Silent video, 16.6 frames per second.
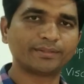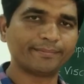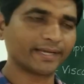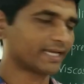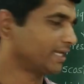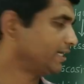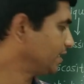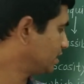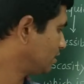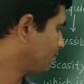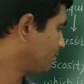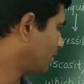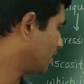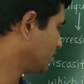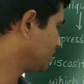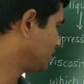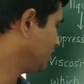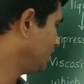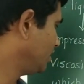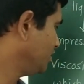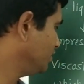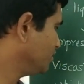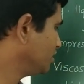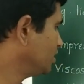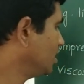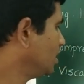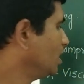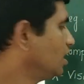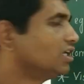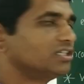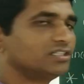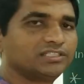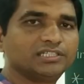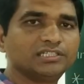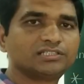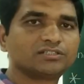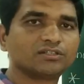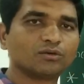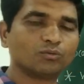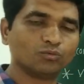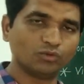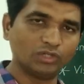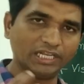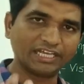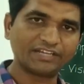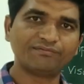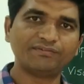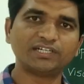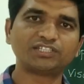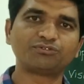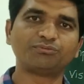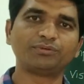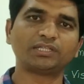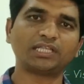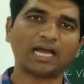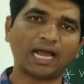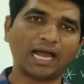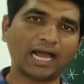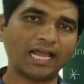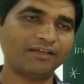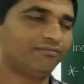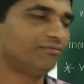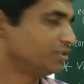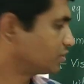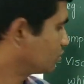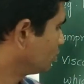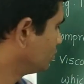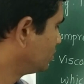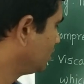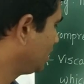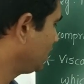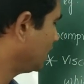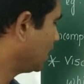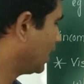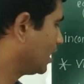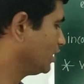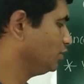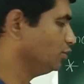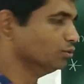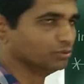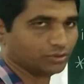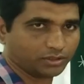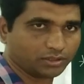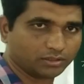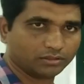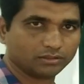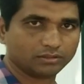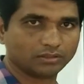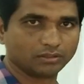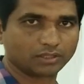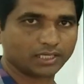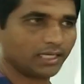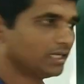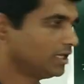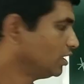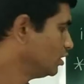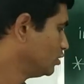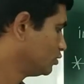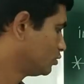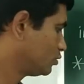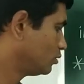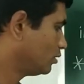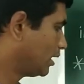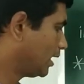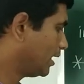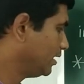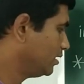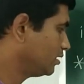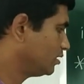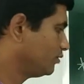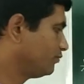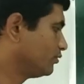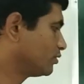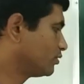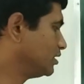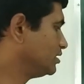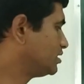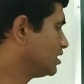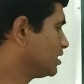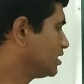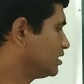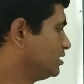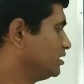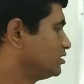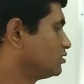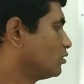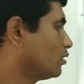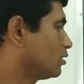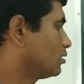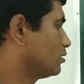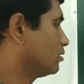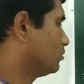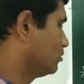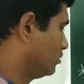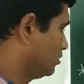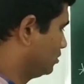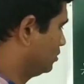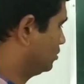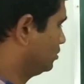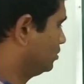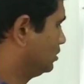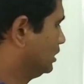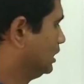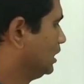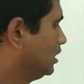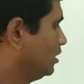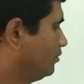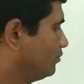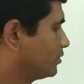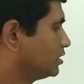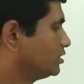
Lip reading: the mechanical parts in engine, since liquids with high viscosity are used. Okay, so and if you consider this, or if you